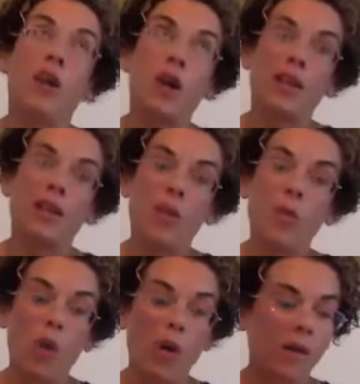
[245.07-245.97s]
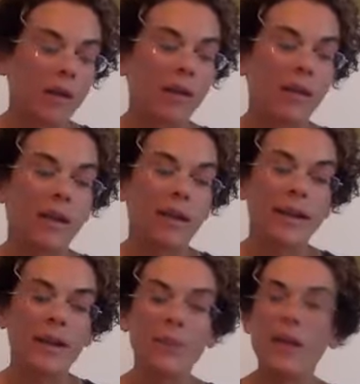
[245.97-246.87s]
on a walk,
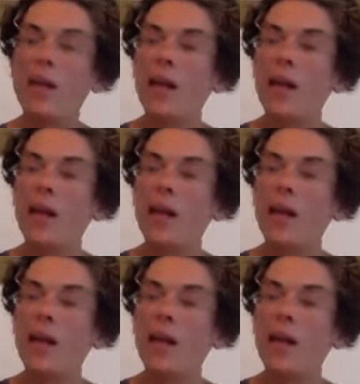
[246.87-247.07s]
um,